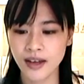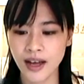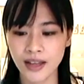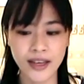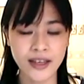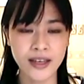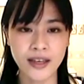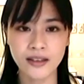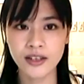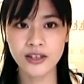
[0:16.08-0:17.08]
Unlike
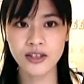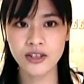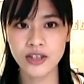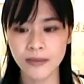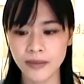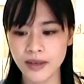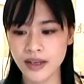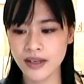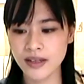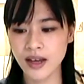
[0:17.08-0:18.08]
English,
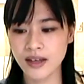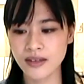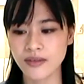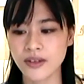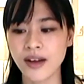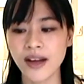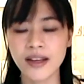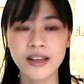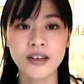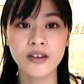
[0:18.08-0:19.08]
Japanese has a
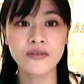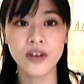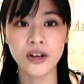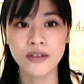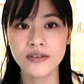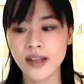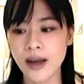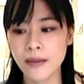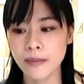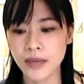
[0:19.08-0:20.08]
variety of verbs
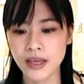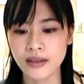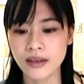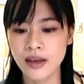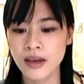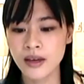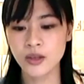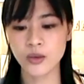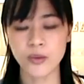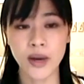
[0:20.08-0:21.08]
that mean
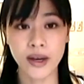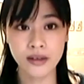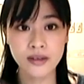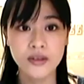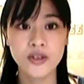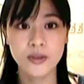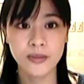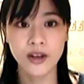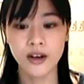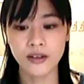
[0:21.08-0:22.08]
to wear, to
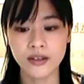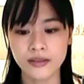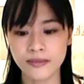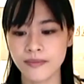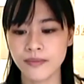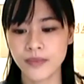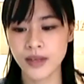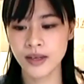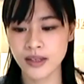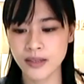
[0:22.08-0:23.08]
put on.
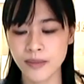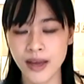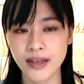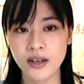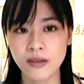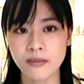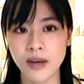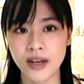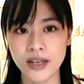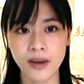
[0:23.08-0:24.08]
Depending on
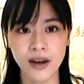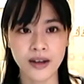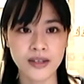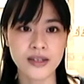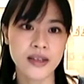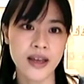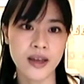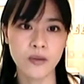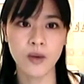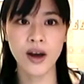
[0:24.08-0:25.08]
body parts
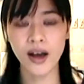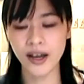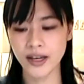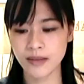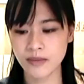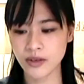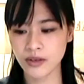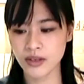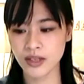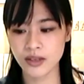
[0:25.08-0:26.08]
and what items
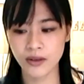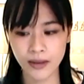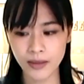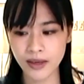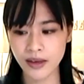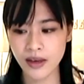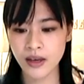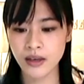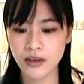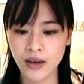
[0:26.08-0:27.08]
you're describing,
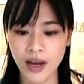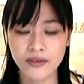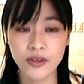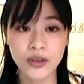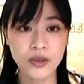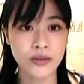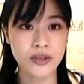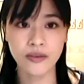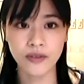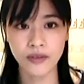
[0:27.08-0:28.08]
you have to use
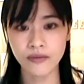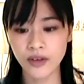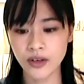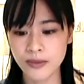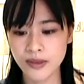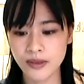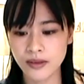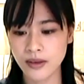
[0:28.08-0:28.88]
different verbs.